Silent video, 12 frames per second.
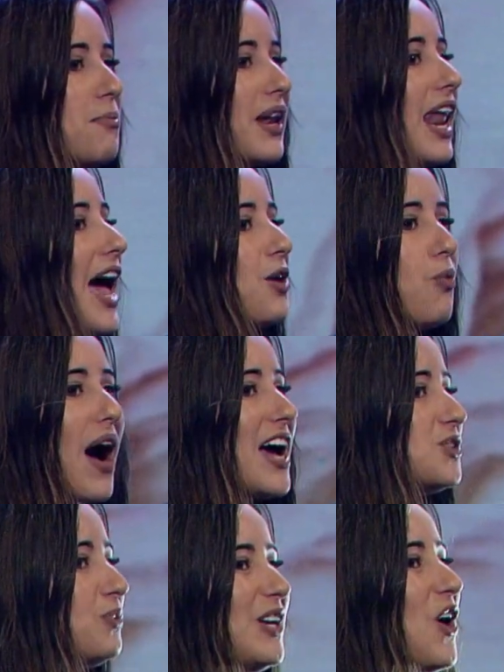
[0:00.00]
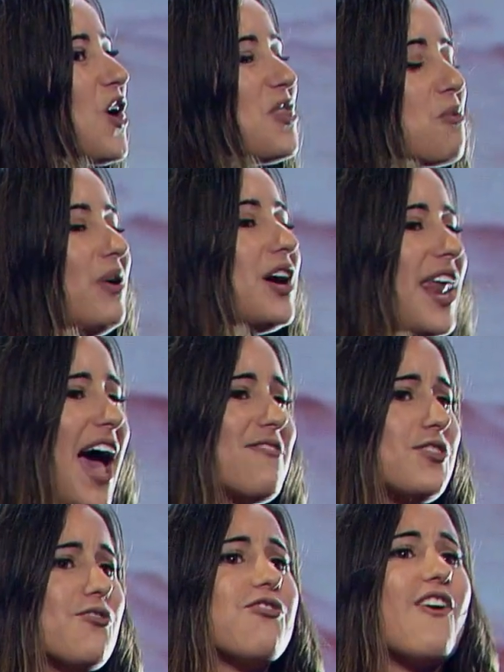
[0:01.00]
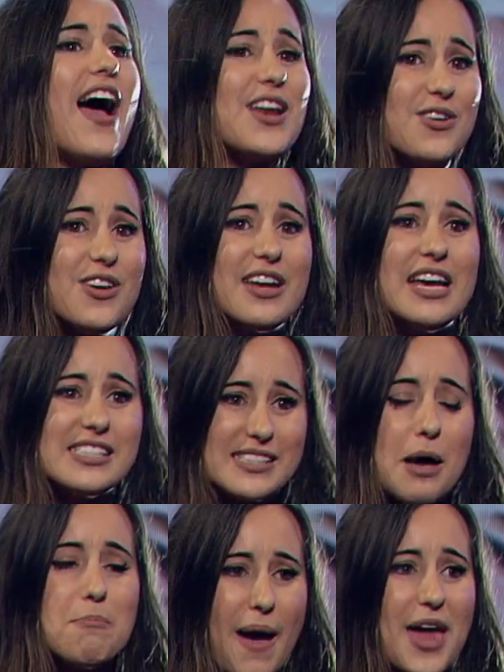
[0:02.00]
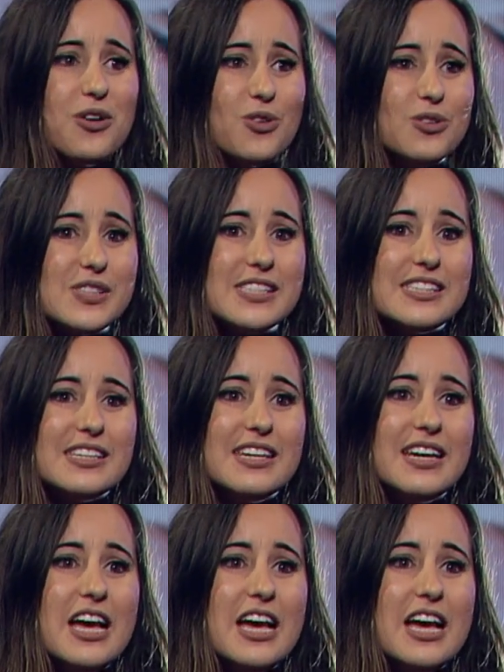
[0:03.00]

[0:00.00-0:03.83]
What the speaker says: But likewise, we know that we're going to have to fight some battles